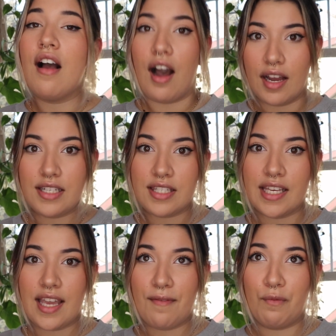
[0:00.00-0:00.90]

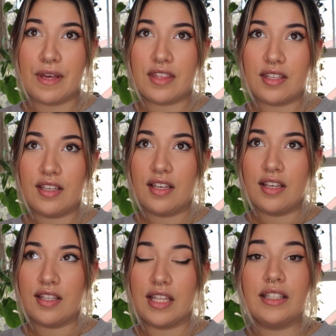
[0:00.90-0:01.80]
Honestly, with
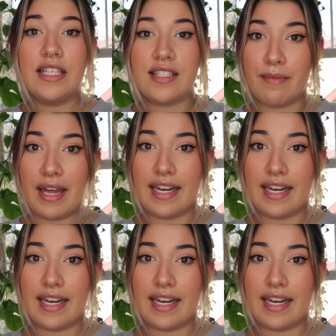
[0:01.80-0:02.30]
the least amount